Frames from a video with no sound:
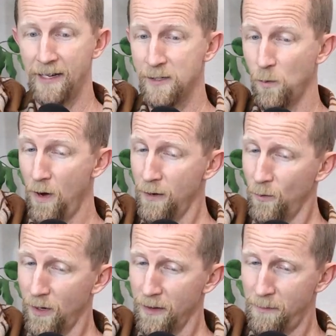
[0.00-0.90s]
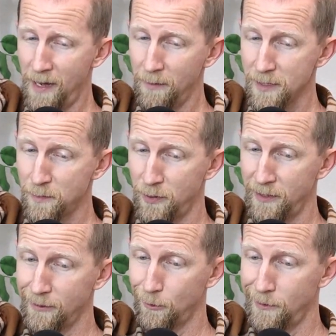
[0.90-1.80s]
it's one where the Bible's
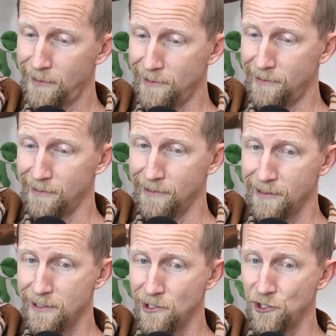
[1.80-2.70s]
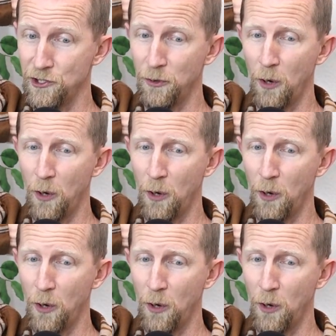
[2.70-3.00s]
pretty quiet on this issue.